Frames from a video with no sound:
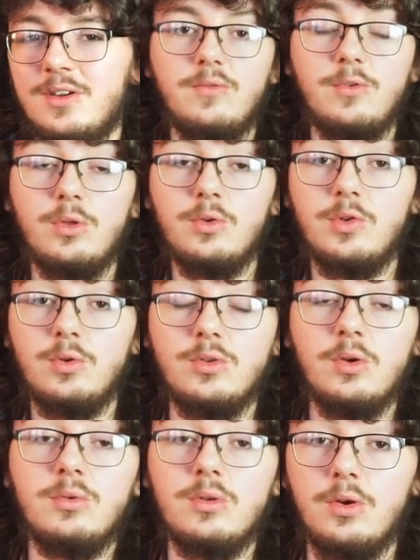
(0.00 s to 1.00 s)
For those who
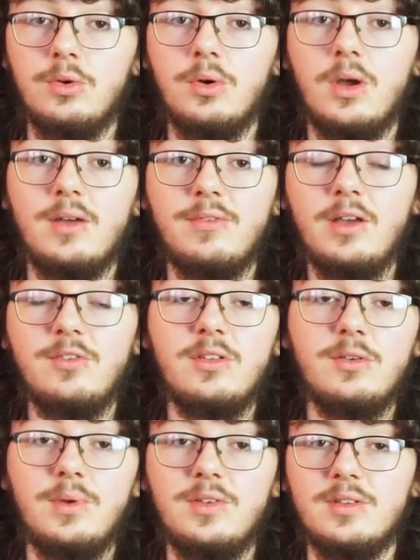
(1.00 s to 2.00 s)
don't know, I've
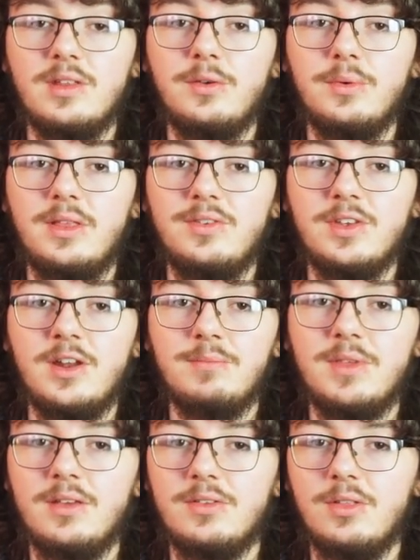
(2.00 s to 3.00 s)
actually recently released an
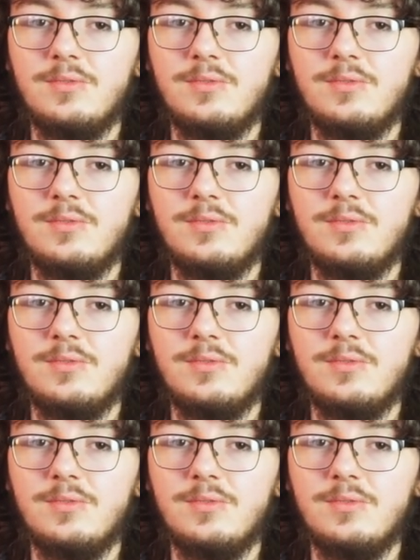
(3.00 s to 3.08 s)
update to the